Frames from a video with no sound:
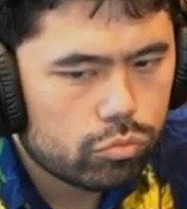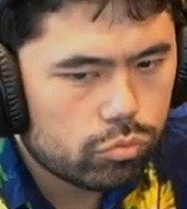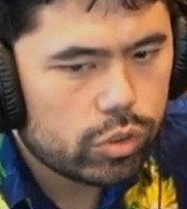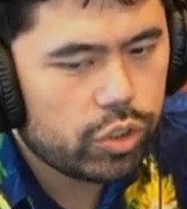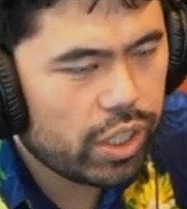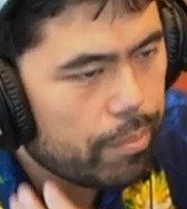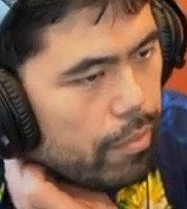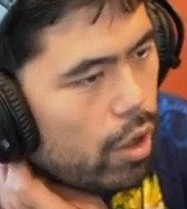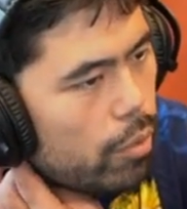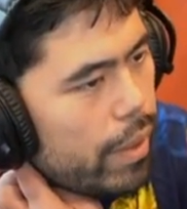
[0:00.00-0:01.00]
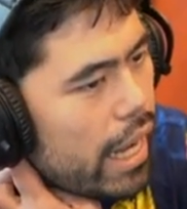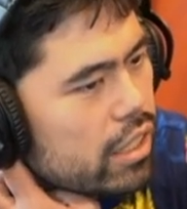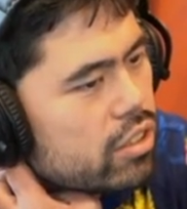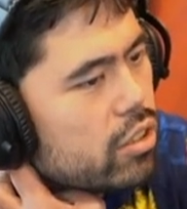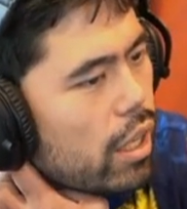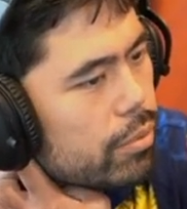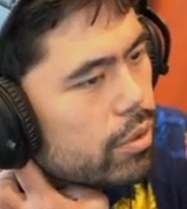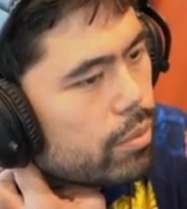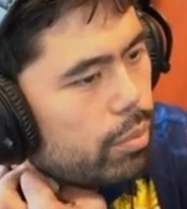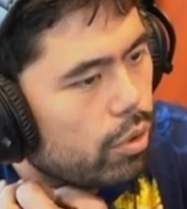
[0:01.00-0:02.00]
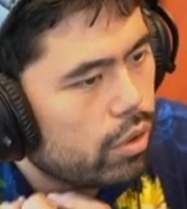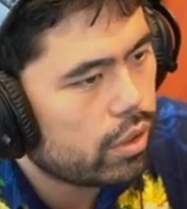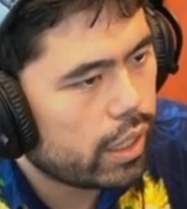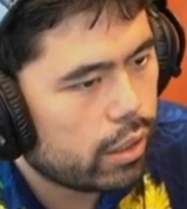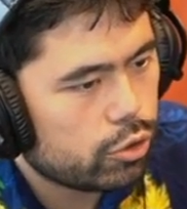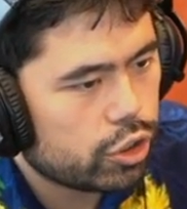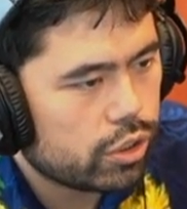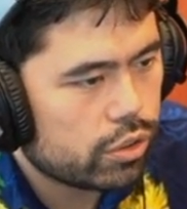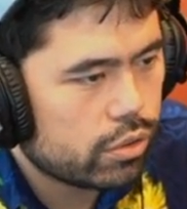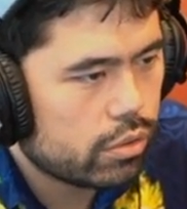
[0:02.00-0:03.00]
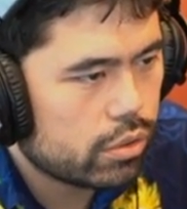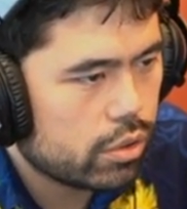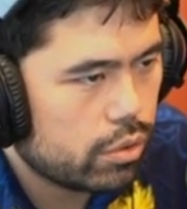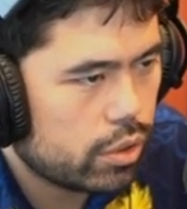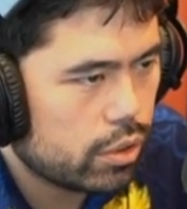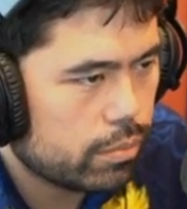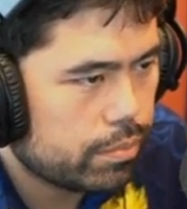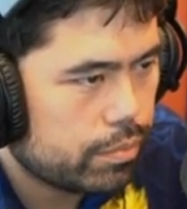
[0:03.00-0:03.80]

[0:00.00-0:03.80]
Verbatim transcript: You think? Oh, Magnus adopted him in bullet. Ouchies. Let's go here.